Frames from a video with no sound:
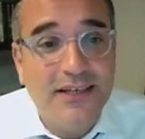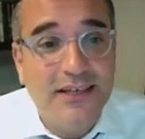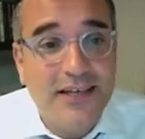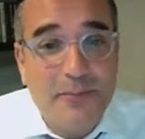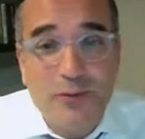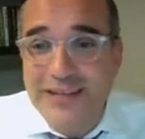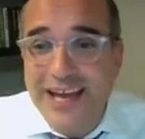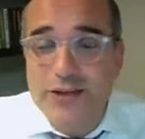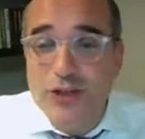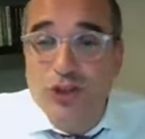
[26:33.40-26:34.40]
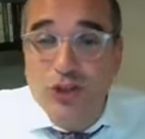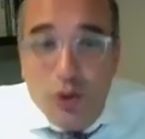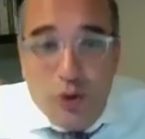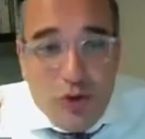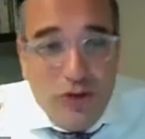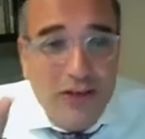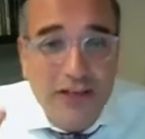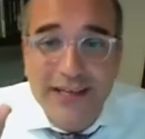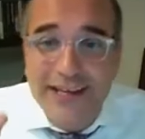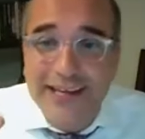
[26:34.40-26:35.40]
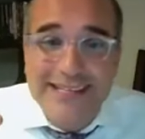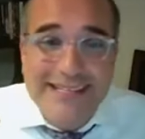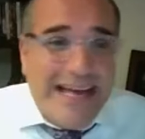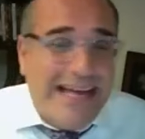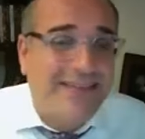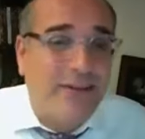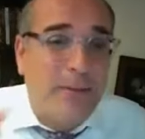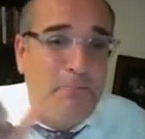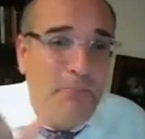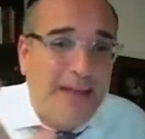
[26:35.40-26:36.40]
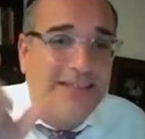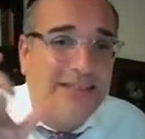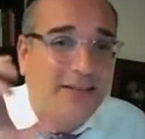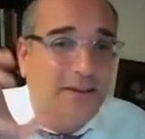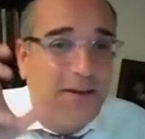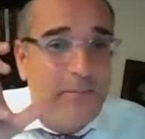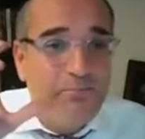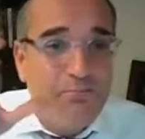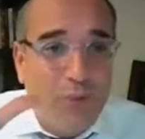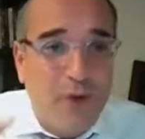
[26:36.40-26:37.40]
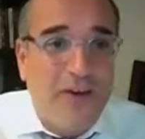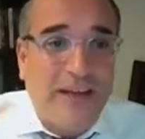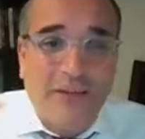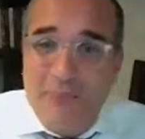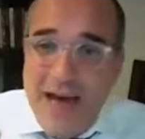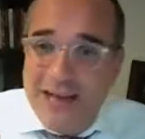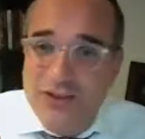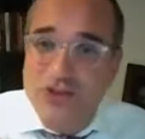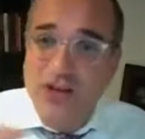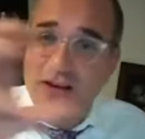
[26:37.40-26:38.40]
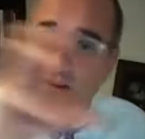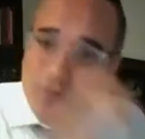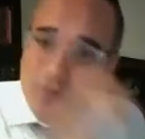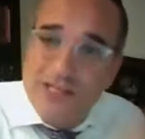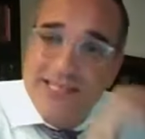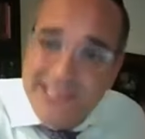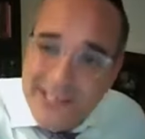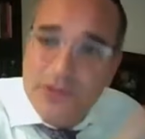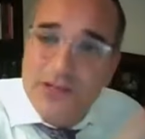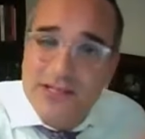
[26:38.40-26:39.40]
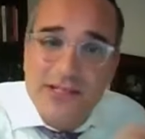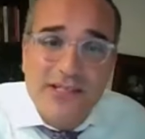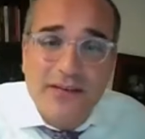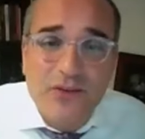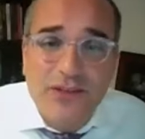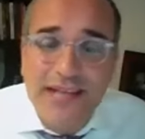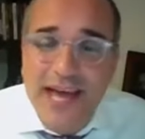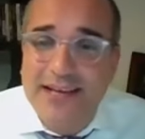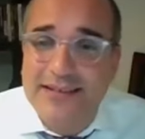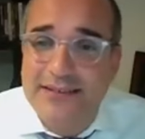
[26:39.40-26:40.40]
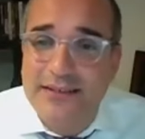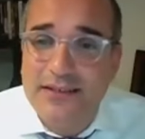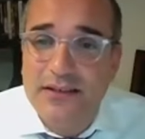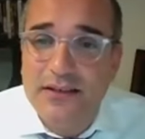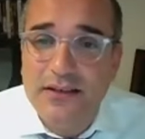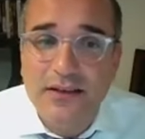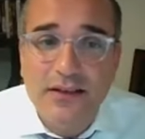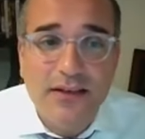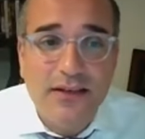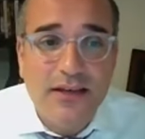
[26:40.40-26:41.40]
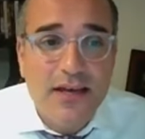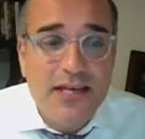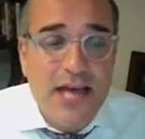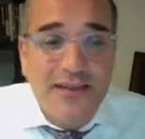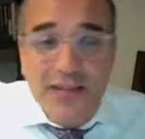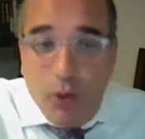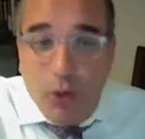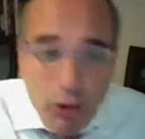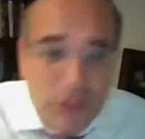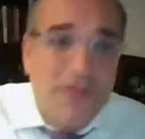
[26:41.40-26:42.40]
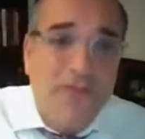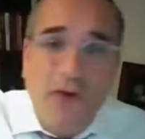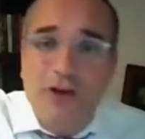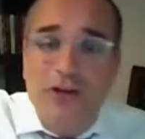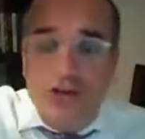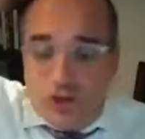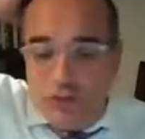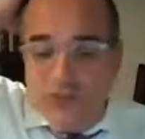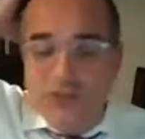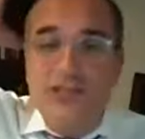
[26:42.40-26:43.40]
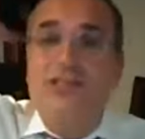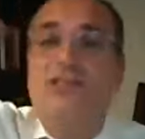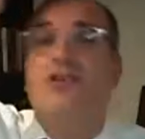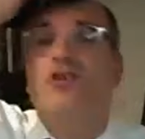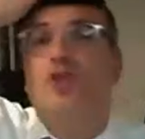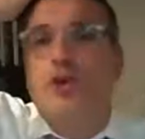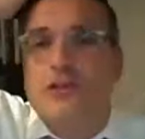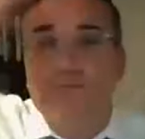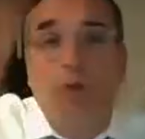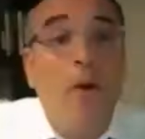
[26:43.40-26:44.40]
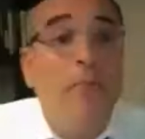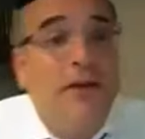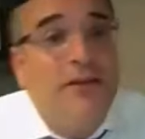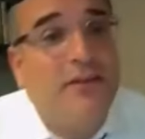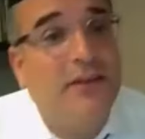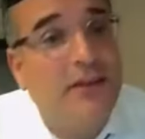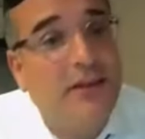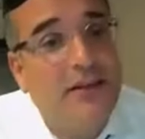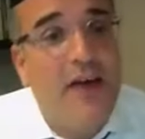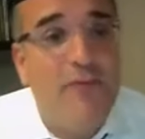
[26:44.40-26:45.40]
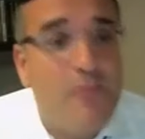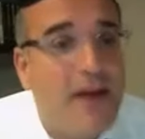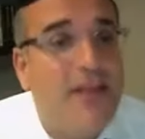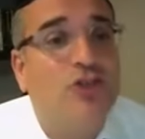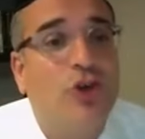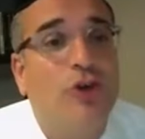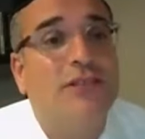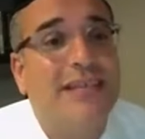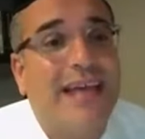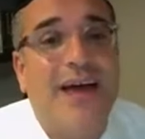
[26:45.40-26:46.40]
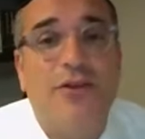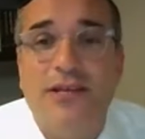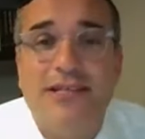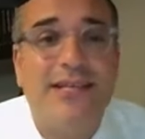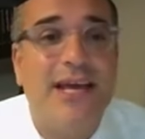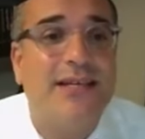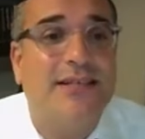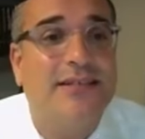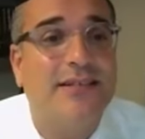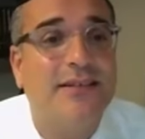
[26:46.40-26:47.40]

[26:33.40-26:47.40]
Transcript: Rabotai, the tune is not the best perfect match for the seriousness of the text. Yet in all Sephardic shows, this is the joyous moment that everybody joins together and sings.